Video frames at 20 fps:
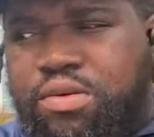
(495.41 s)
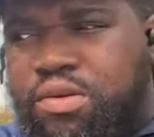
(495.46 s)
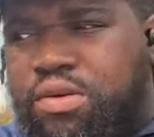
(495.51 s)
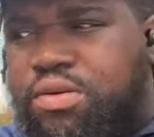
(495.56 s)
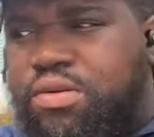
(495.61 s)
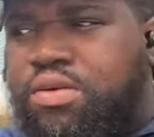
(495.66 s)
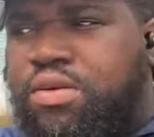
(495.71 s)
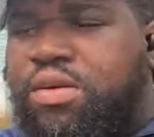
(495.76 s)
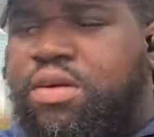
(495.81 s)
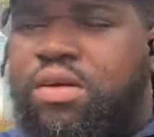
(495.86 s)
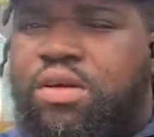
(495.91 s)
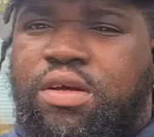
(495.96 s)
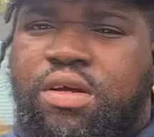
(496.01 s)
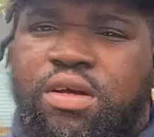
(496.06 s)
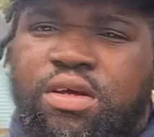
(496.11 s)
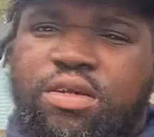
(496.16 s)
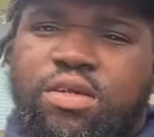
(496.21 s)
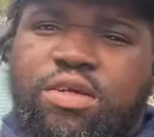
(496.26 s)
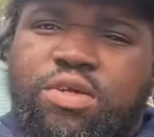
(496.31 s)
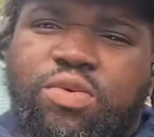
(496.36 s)
So
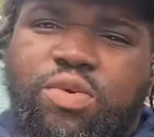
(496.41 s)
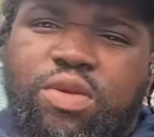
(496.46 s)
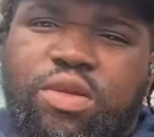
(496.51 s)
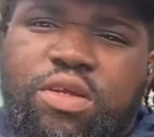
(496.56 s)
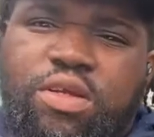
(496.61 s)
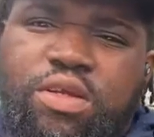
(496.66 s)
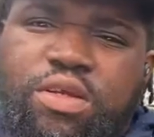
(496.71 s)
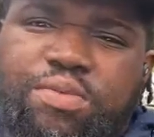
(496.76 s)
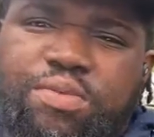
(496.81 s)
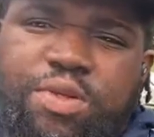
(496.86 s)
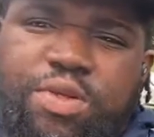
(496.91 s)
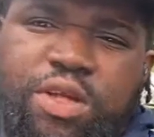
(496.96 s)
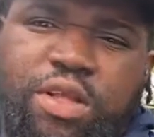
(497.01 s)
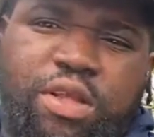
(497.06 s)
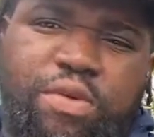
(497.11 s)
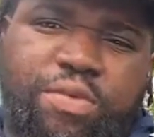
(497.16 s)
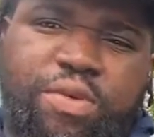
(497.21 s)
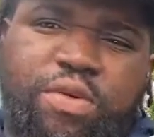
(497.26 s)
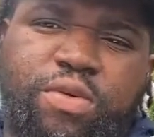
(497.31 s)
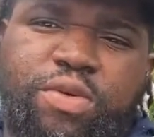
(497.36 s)
it is what it is. But y'all
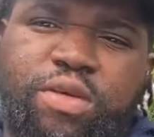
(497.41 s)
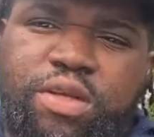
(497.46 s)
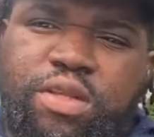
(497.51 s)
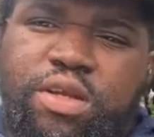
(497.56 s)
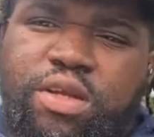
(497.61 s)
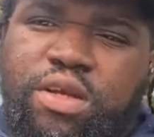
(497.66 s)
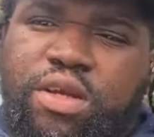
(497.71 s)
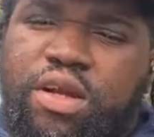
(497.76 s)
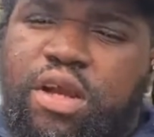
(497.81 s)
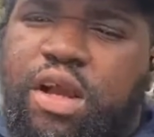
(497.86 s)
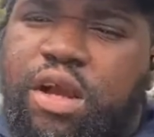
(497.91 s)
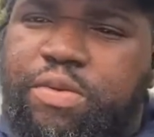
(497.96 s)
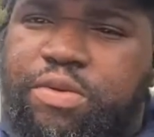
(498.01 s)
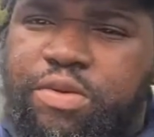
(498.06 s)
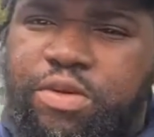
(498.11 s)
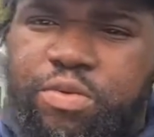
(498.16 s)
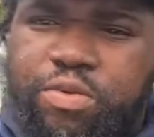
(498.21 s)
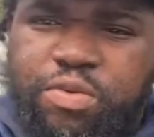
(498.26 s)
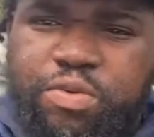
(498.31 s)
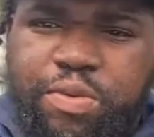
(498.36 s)
let me know what y'all think in comments.
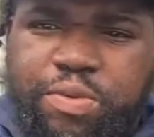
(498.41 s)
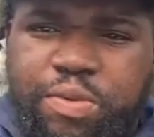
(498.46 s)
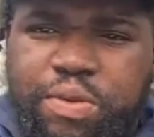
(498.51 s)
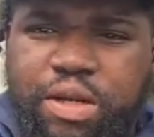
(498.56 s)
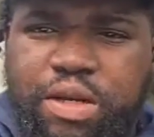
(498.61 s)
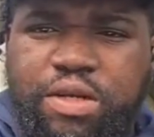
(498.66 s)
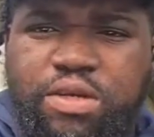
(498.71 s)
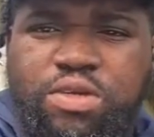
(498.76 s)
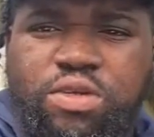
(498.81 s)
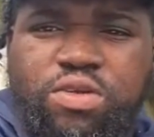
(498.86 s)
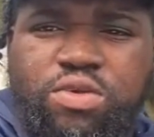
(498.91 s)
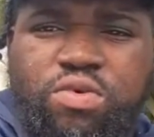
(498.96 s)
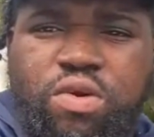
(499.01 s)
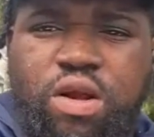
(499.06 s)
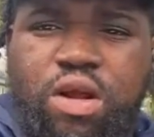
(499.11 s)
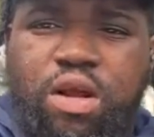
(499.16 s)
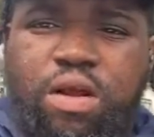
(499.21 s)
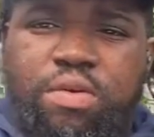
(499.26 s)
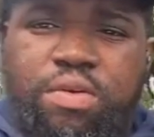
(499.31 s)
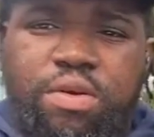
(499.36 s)
I always remember, like, and
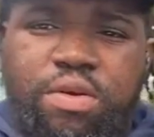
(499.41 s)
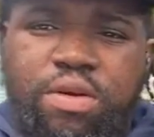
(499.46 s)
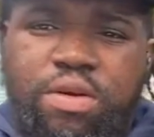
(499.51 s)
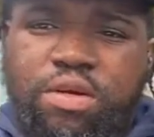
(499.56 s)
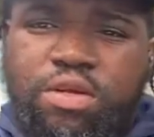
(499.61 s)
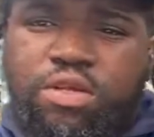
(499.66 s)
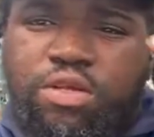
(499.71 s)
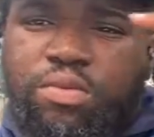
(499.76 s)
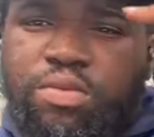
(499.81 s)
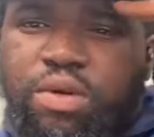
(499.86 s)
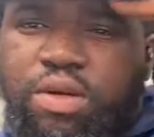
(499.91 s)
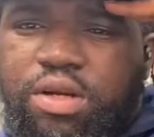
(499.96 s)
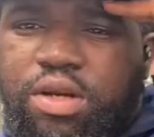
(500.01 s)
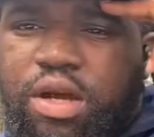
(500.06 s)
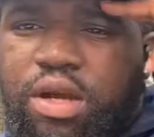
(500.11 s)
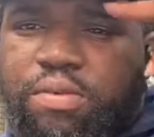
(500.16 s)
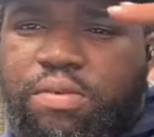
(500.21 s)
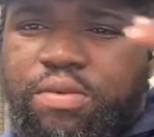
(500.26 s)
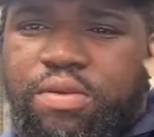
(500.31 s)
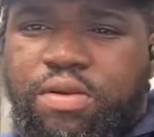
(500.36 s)
subscribe. It's your boy
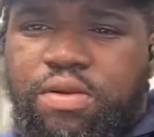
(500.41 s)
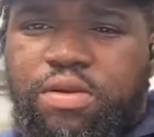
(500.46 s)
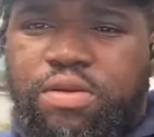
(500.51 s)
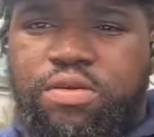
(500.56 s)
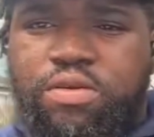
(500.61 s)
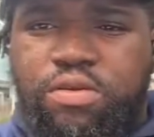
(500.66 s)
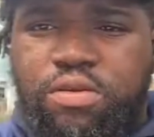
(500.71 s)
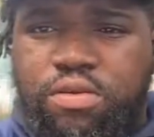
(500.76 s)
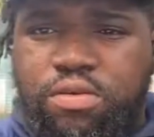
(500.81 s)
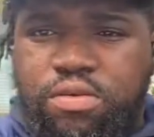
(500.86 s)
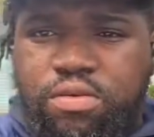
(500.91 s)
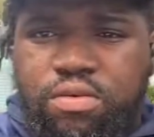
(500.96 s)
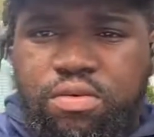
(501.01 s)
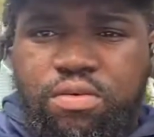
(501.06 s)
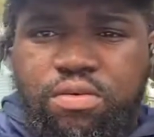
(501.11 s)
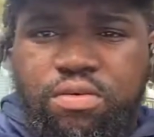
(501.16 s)
Common. Salute.